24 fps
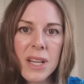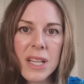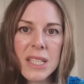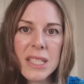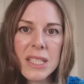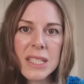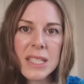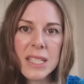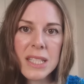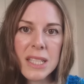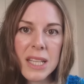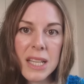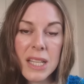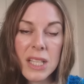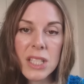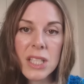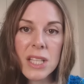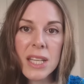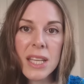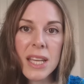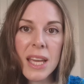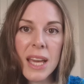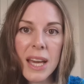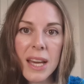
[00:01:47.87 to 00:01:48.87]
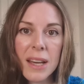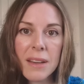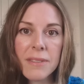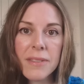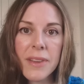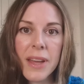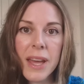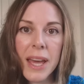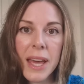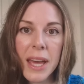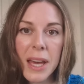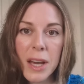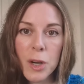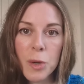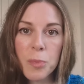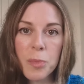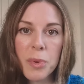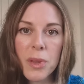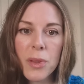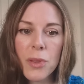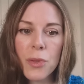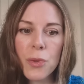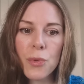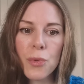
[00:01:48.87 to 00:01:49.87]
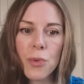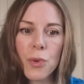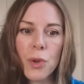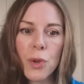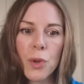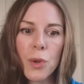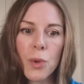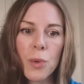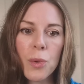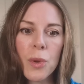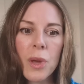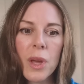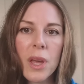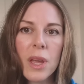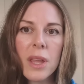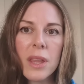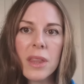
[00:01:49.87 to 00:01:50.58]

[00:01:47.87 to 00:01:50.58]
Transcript: I did actually have help through